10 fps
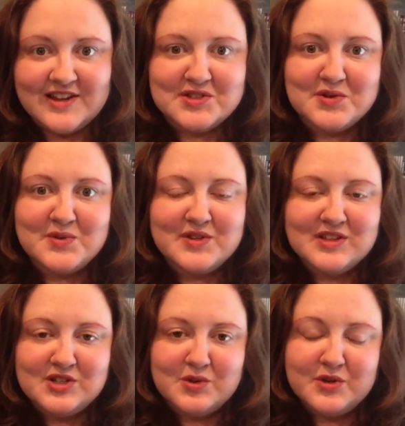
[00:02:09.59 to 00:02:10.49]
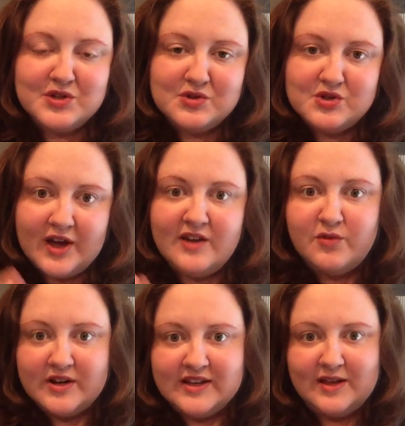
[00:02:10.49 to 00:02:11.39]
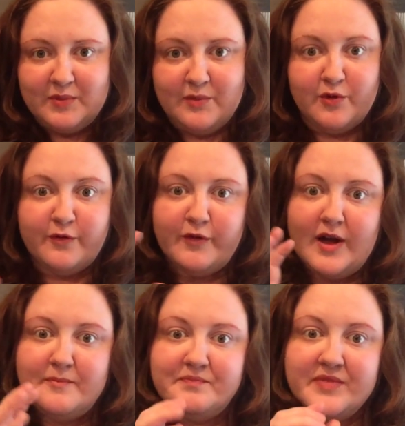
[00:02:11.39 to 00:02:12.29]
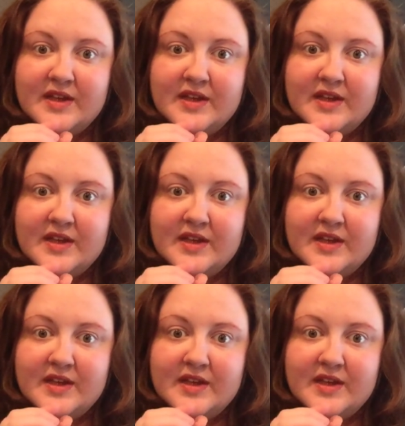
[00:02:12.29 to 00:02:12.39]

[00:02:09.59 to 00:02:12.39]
So, you kind of want to get people from